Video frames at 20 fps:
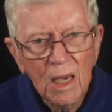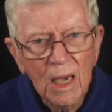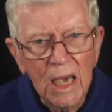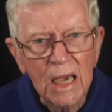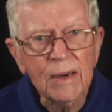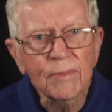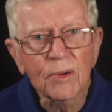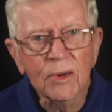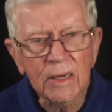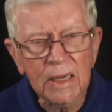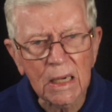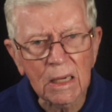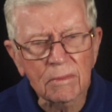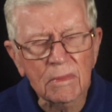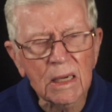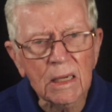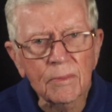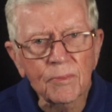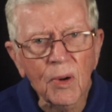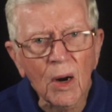Abraham
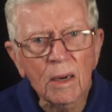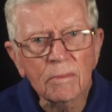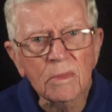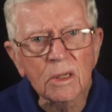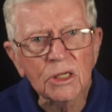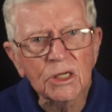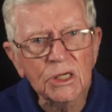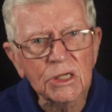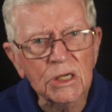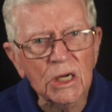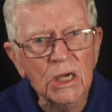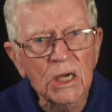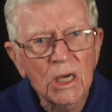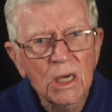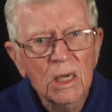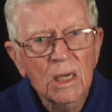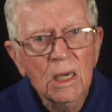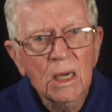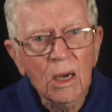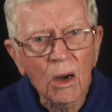had promised,
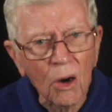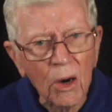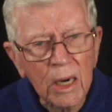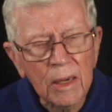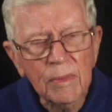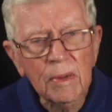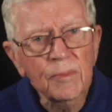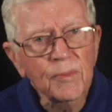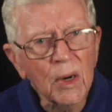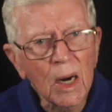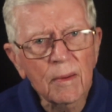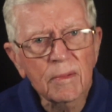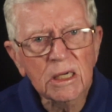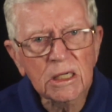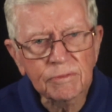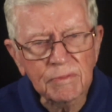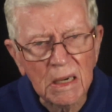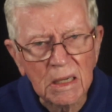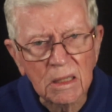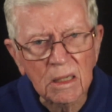or had been
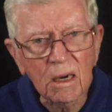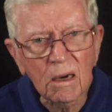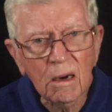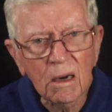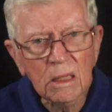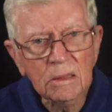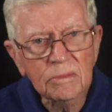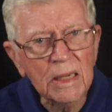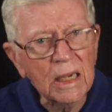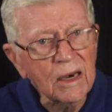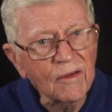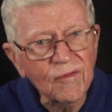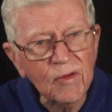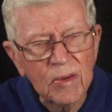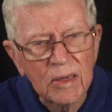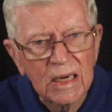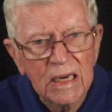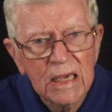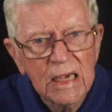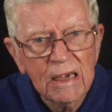promised by God, that if he
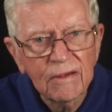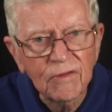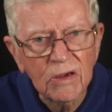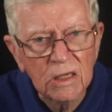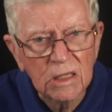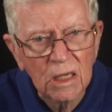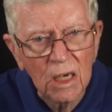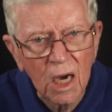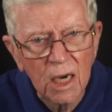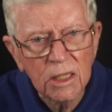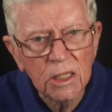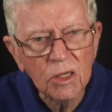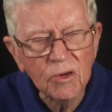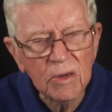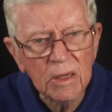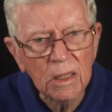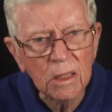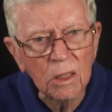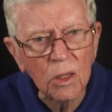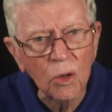would leave his
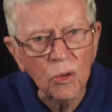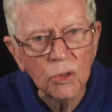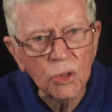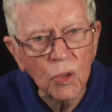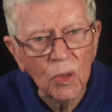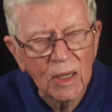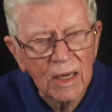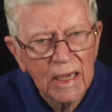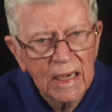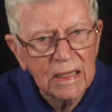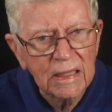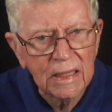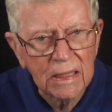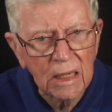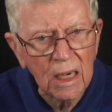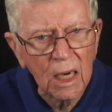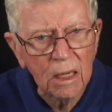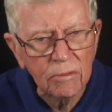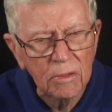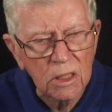country and go to a land that
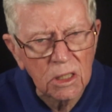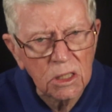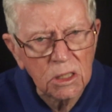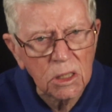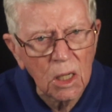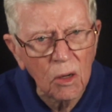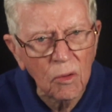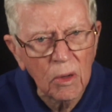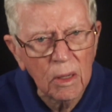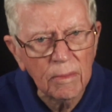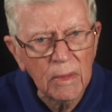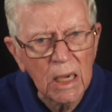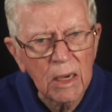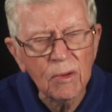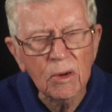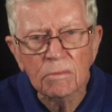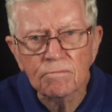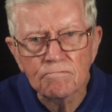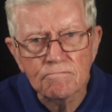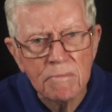God would show him, he
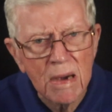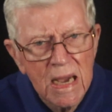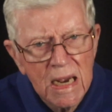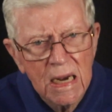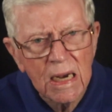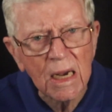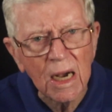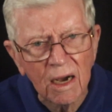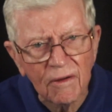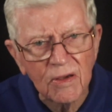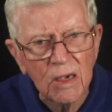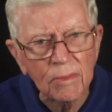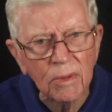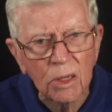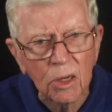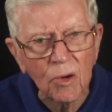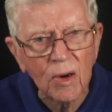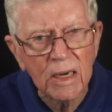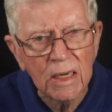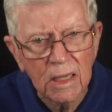would make of him a
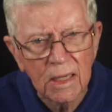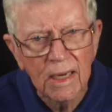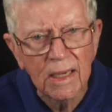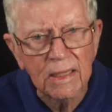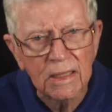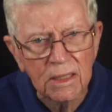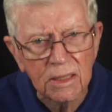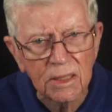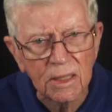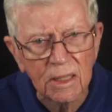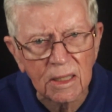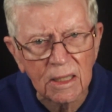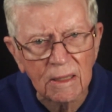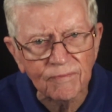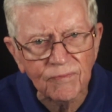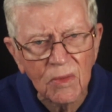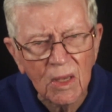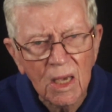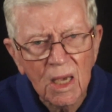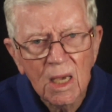great nation.